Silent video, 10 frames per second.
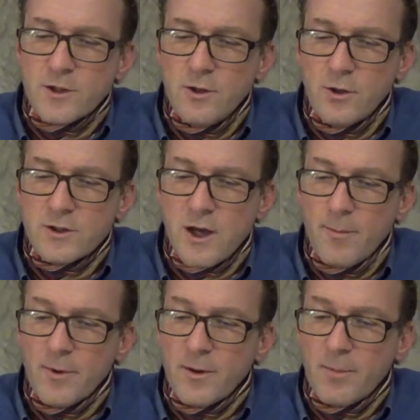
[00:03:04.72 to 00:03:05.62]
and looked
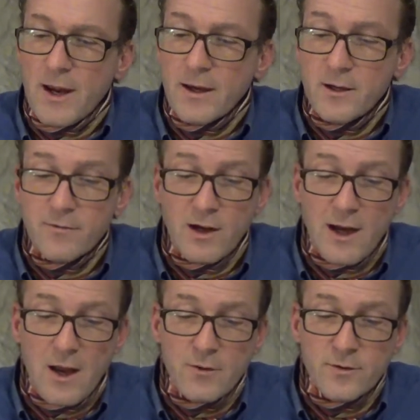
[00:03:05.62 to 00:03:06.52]
up at the blanket of
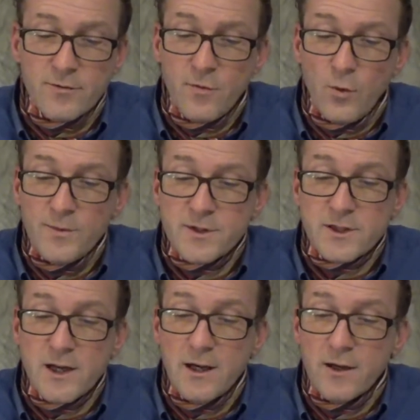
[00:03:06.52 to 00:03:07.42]
cloud that formed the
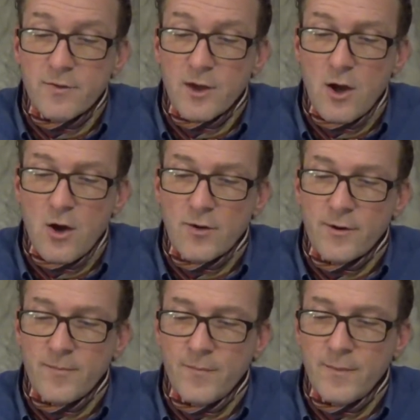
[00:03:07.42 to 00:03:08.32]
ceiling of the
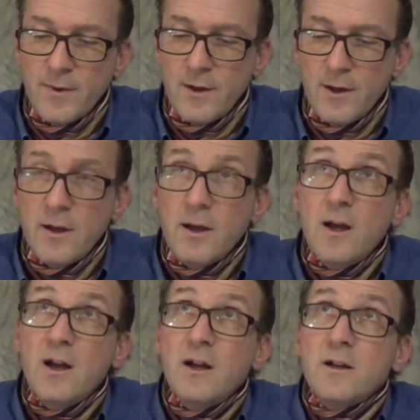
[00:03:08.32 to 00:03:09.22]
garden.
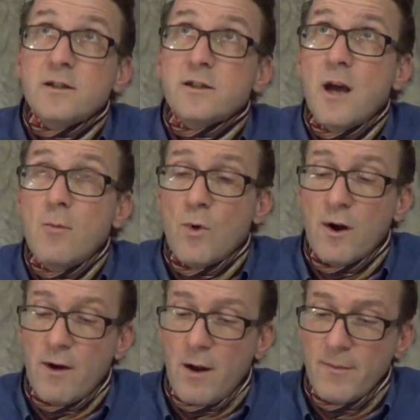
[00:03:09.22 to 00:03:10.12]

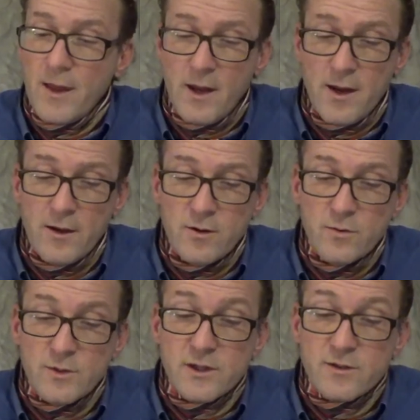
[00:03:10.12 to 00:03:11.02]
Somewhere up there
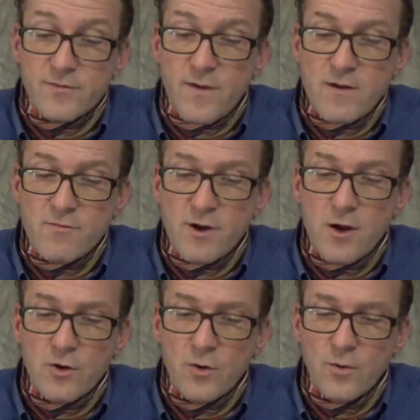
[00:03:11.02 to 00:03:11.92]
was his favourite
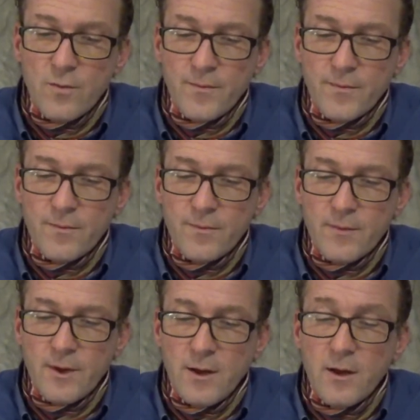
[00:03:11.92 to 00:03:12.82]
uncle.
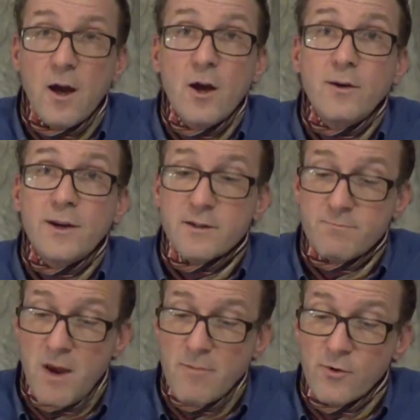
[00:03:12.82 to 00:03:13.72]
Only his
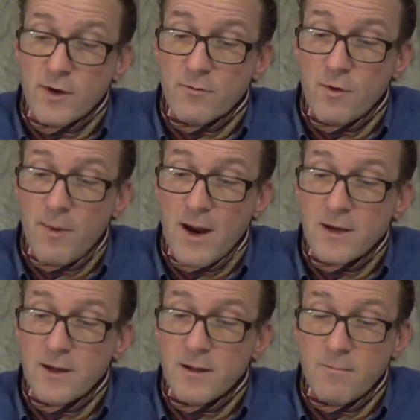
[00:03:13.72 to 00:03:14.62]
memory
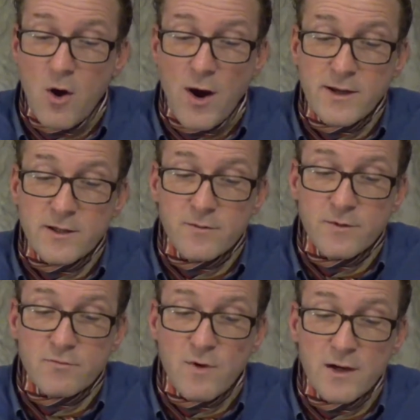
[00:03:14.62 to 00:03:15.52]
remained in the minds of
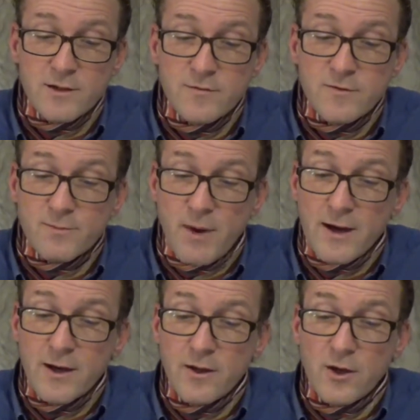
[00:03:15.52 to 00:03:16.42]
his relatives
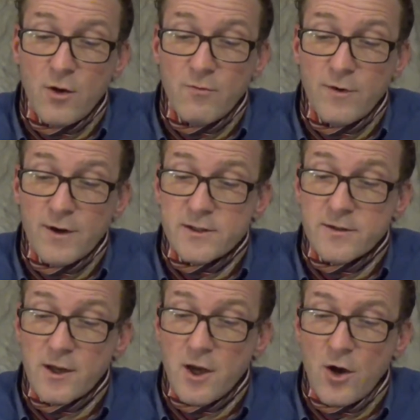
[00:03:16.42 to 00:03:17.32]
back in the confines of
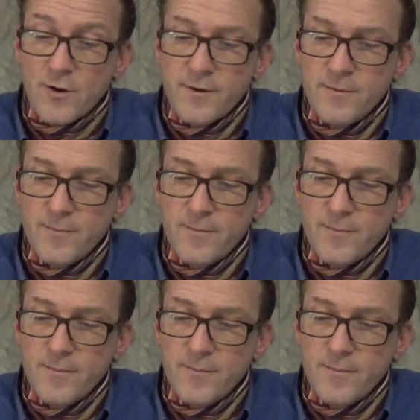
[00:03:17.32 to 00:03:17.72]
the garden.